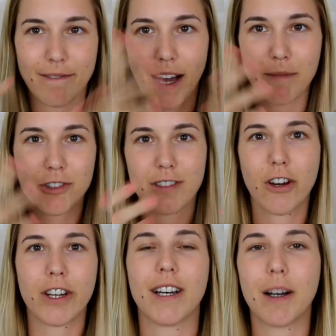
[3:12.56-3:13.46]
I'm just
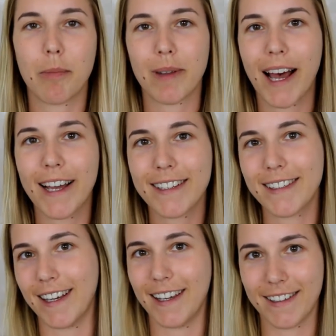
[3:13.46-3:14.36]
gonna apply
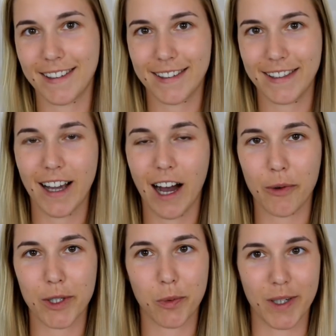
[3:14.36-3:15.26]
it and see
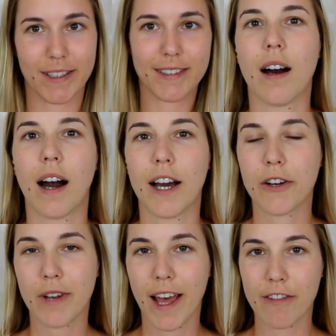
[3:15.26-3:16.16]
how it works. I
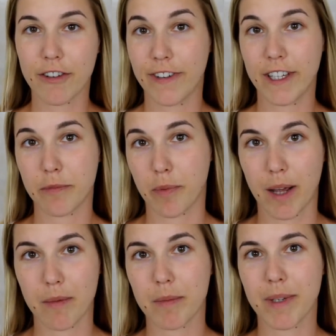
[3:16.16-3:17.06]
don't have a face
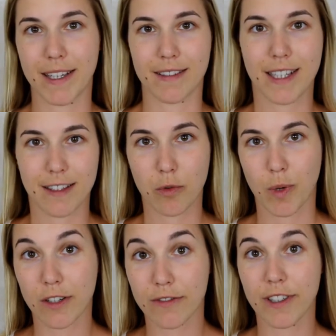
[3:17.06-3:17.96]
primer because that's
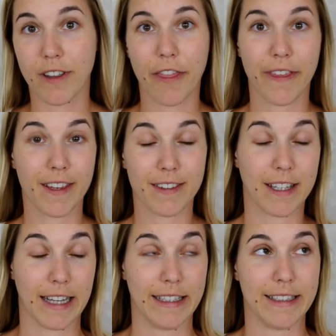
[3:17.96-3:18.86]
one of the things
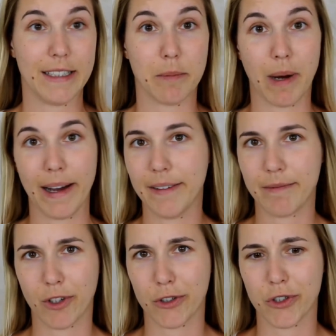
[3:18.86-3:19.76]
that I didn't buy,
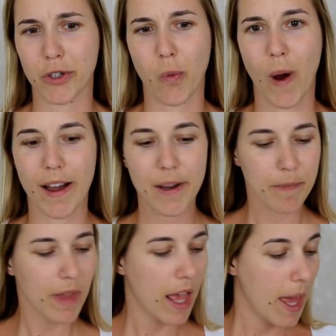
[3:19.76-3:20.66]
not sure why,
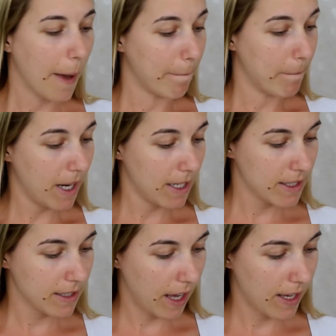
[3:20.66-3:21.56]

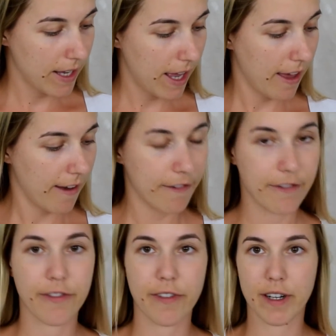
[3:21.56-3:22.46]
but I
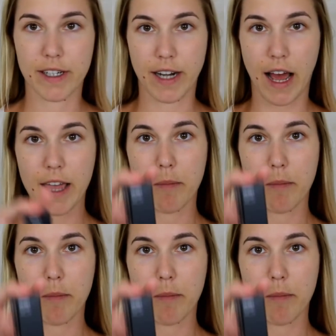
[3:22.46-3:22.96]
have an eye